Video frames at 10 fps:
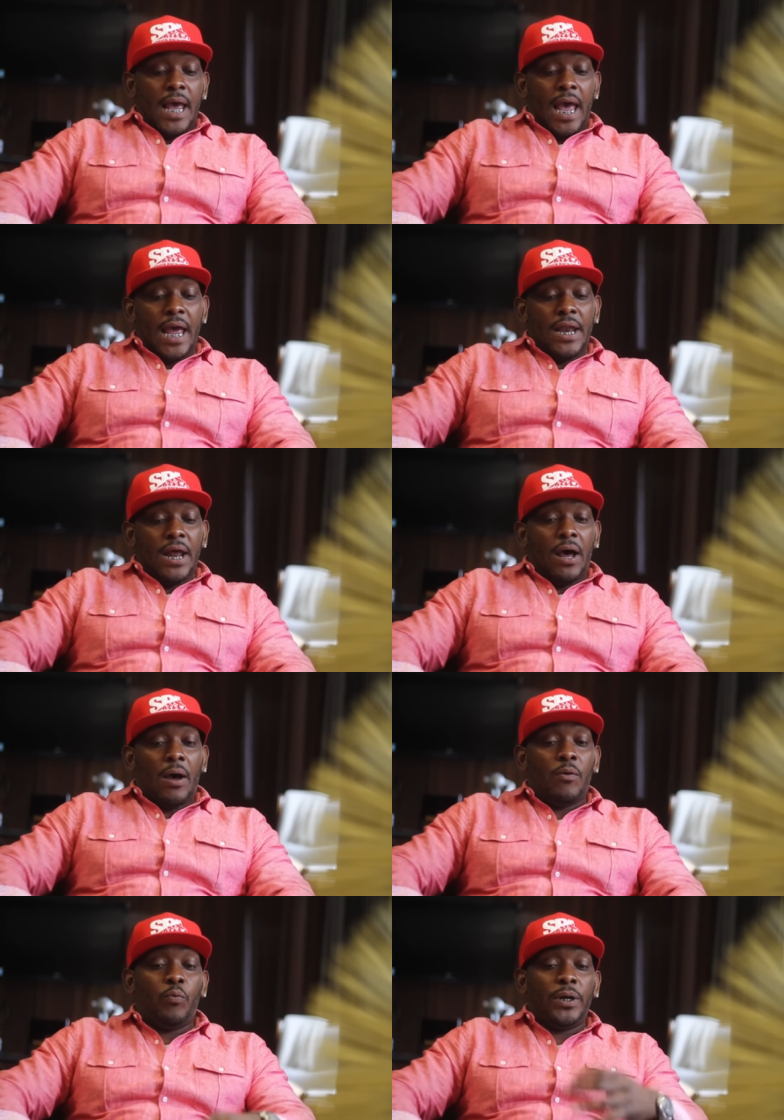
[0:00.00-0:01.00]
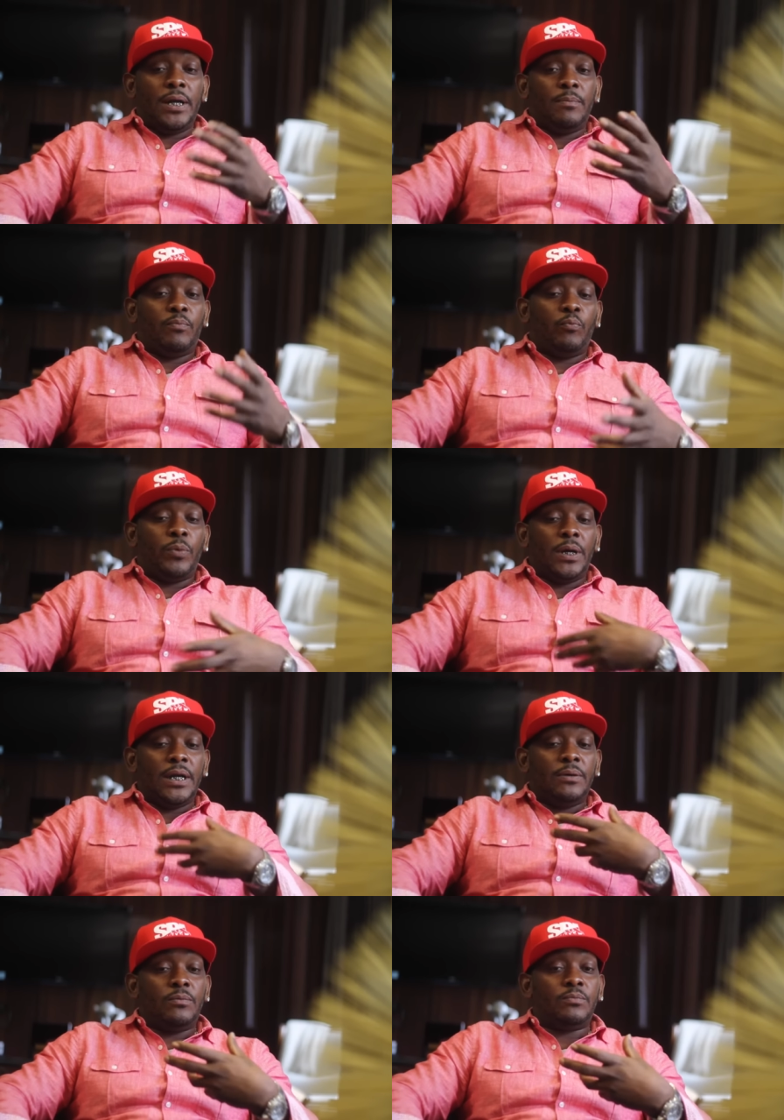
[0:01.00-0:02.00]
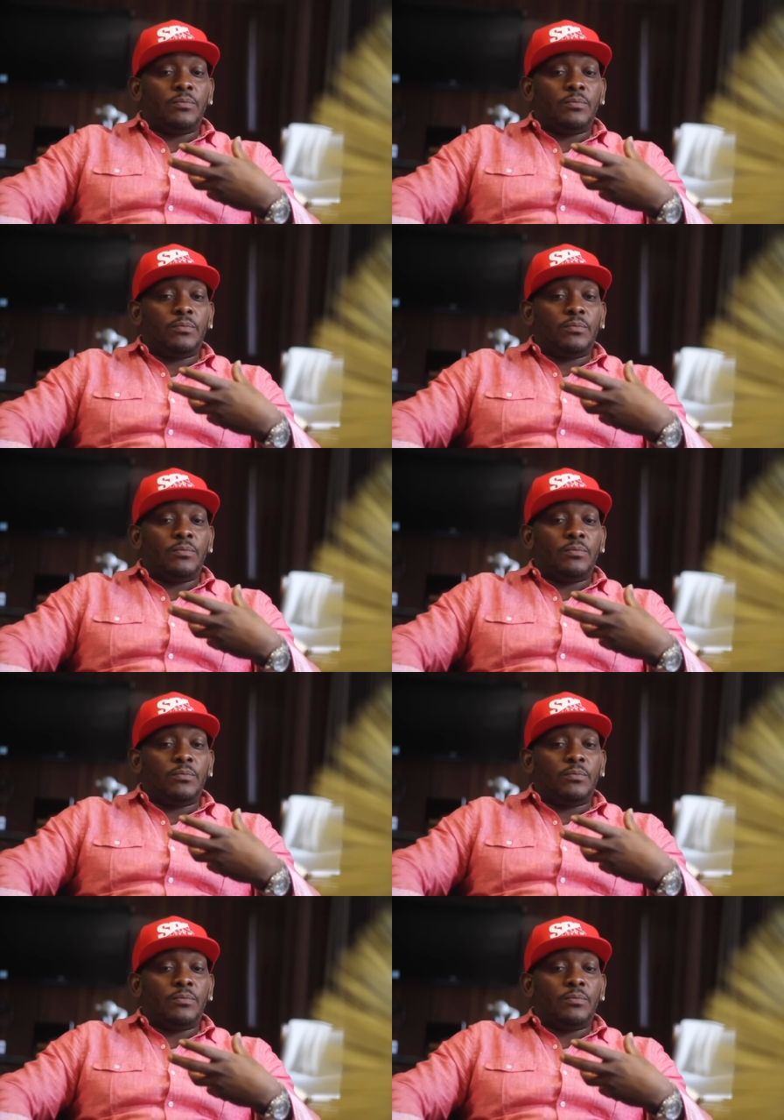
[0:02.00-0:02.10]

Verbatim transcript: and uh, when he when he